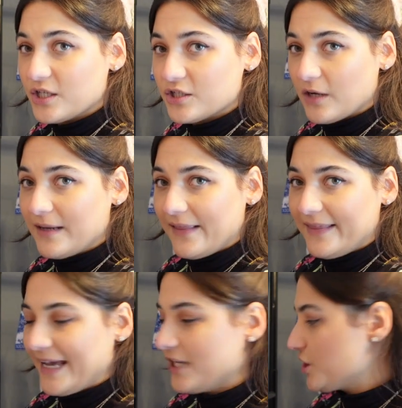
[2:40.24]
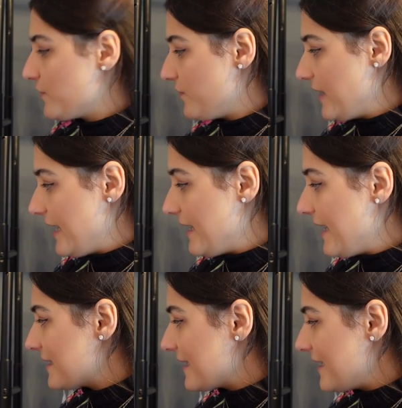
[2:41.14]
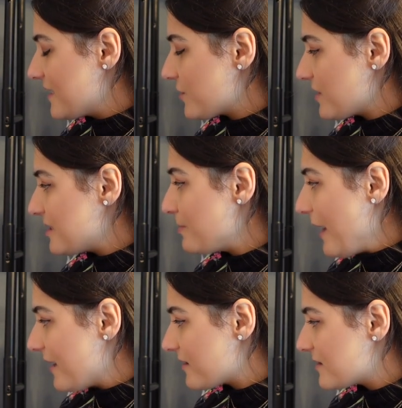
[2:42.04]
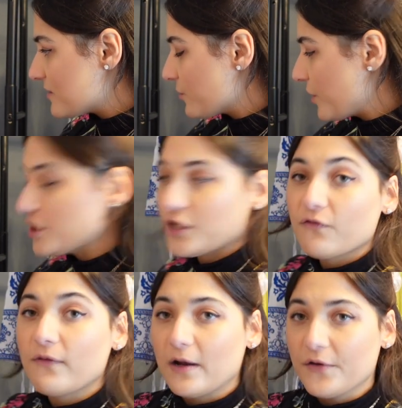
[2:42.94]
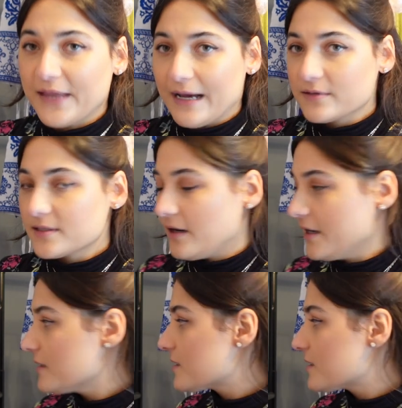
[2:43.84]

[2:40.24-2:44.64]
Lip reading: you don't get the itch of the glittery specks, although you do feel it on the outside.